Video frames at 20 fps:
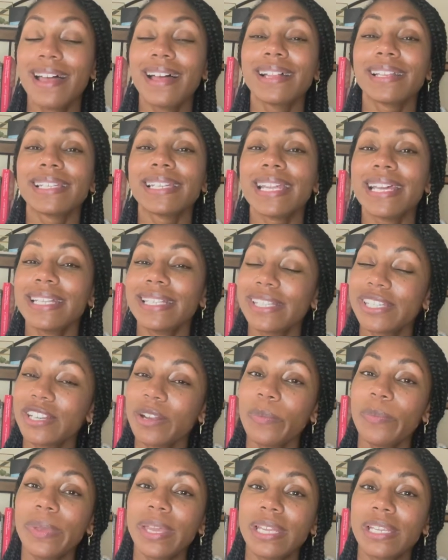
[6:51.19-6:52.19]
let's
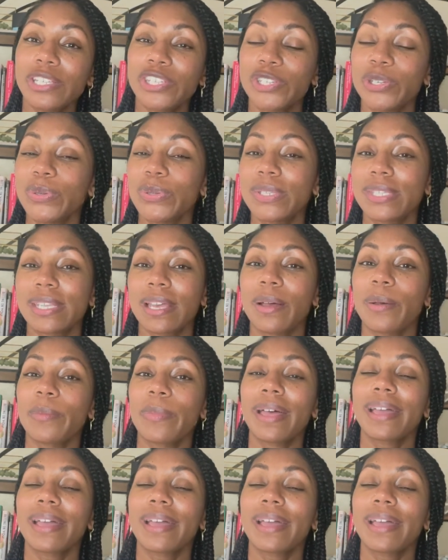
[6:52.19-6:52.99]
jump into some